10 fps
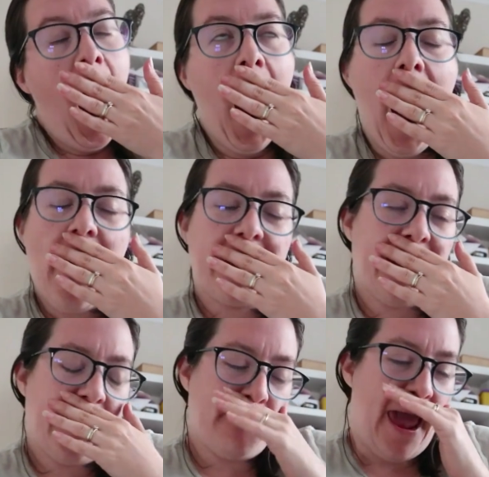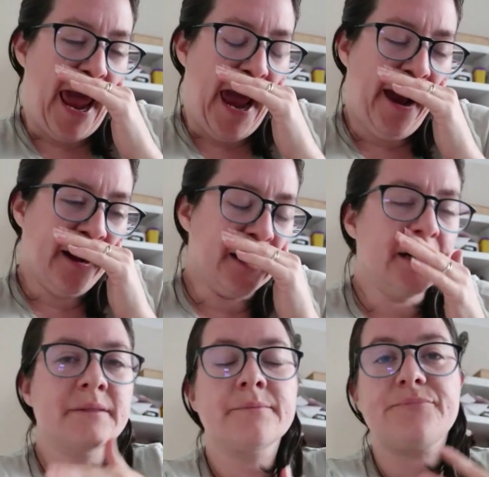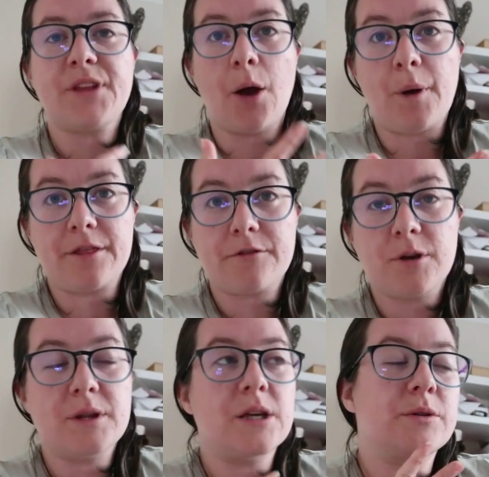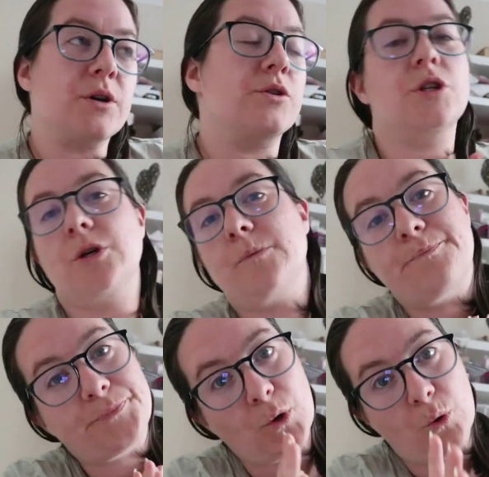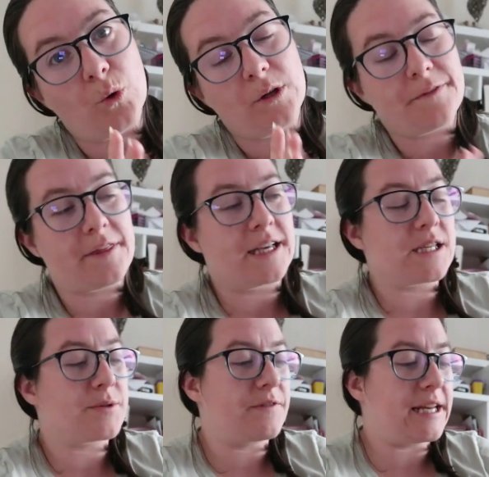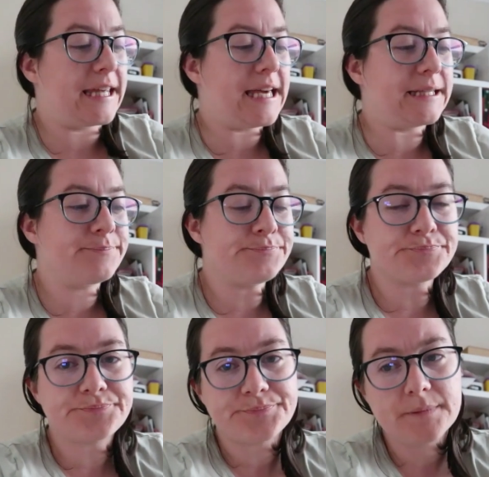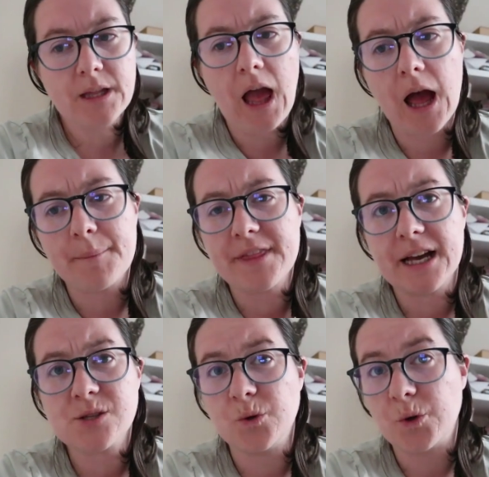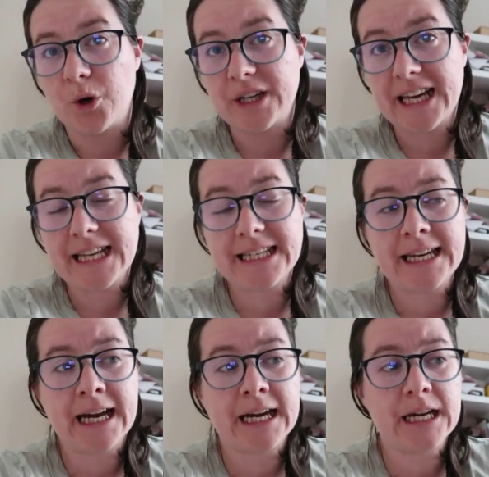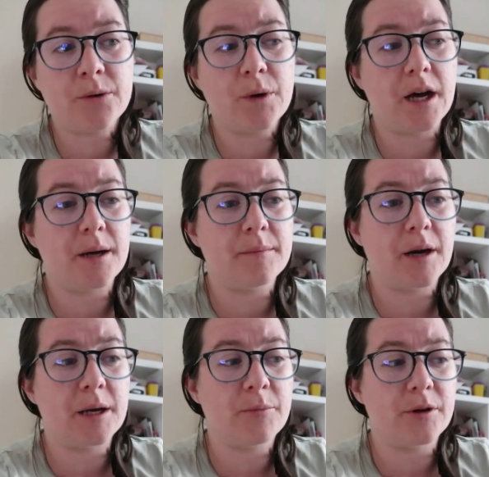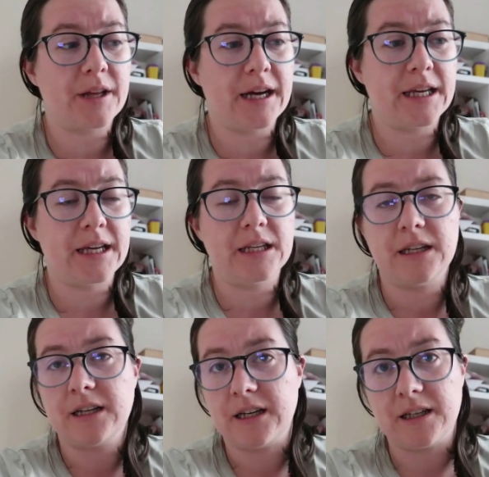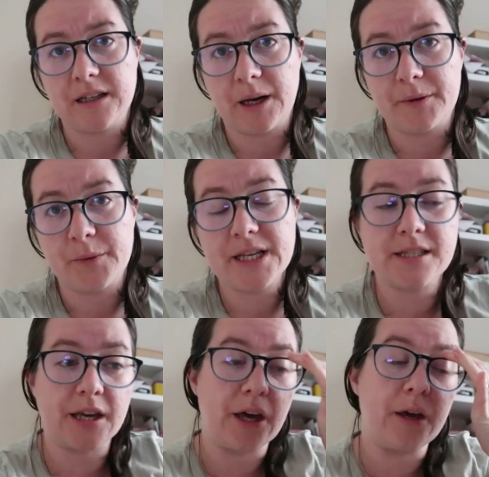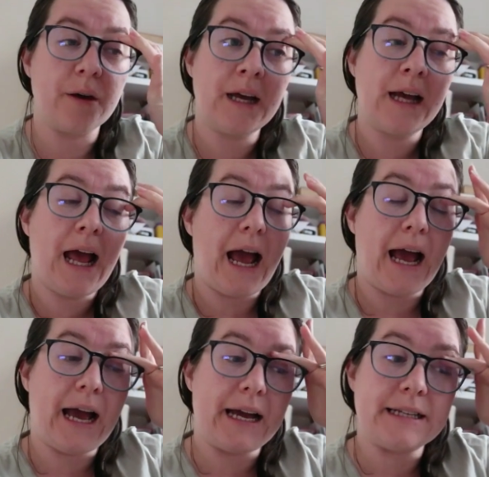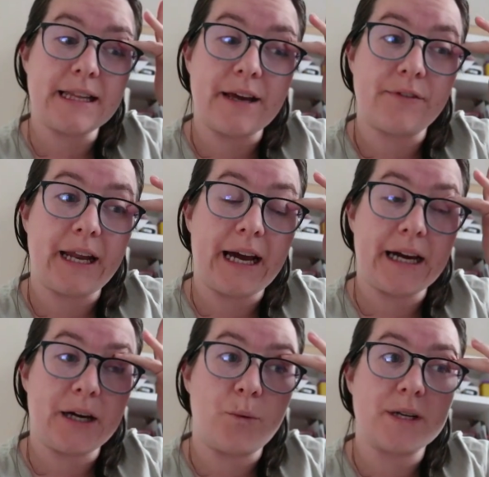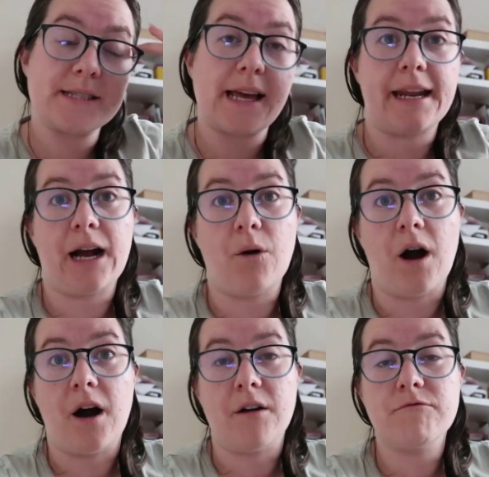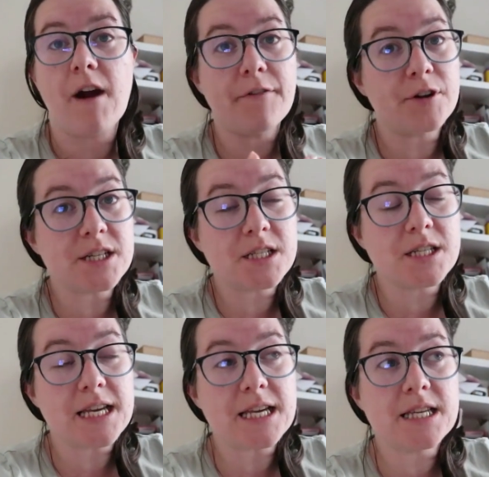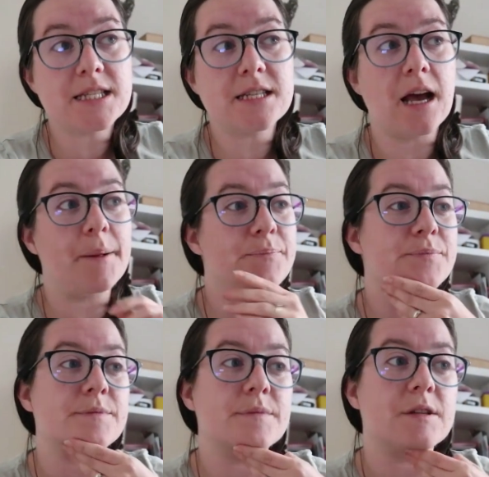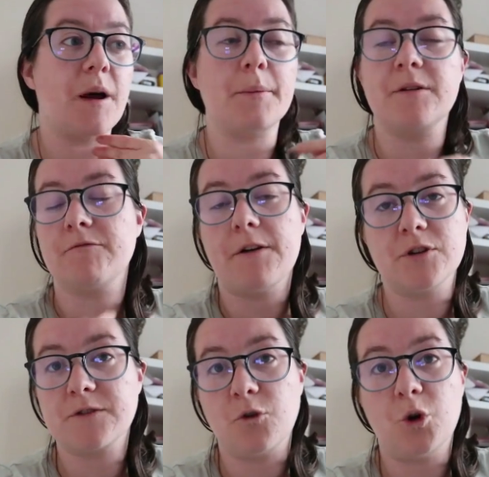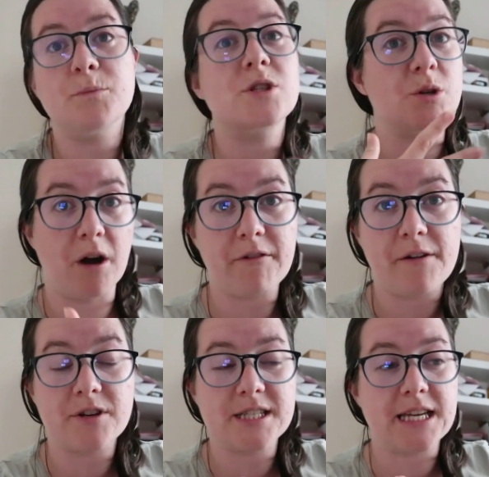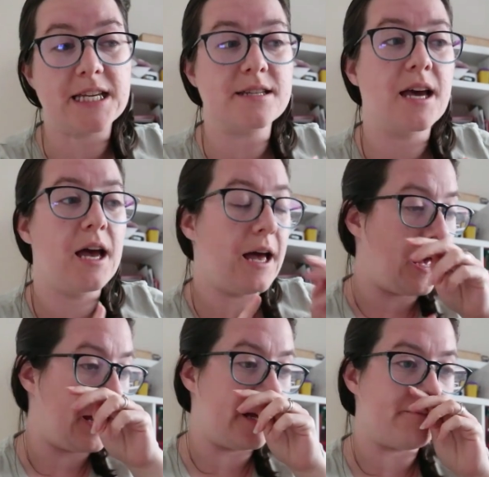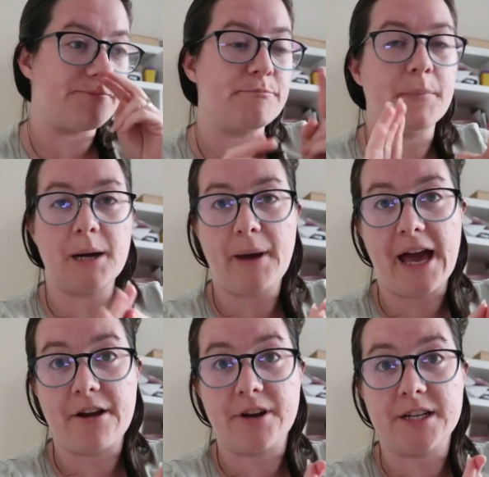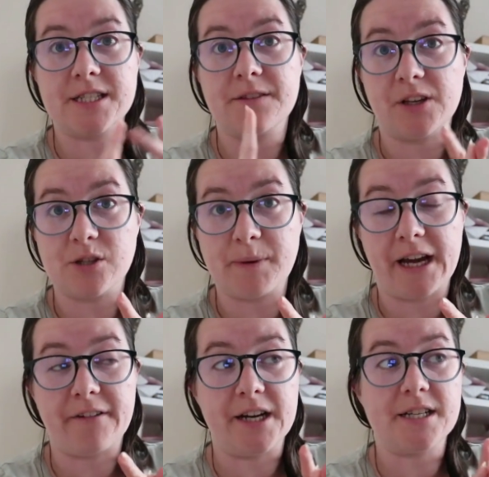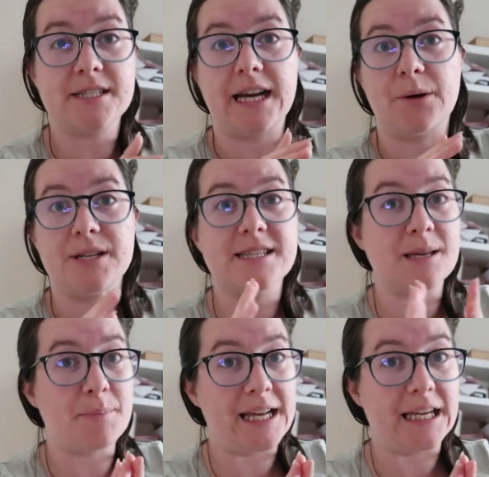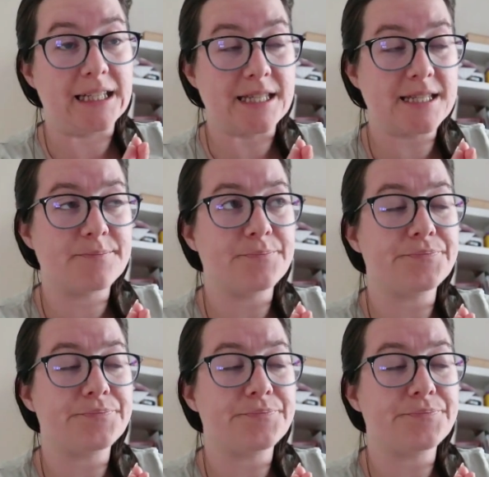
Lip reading: Excuse me. That I went through with you and told you all of the things I was filling in. That's all gone in now. I put that in a couple of weeks ago and they've now sent out our references, the reference forms to our references, my parents, Phil's parents, our siblings,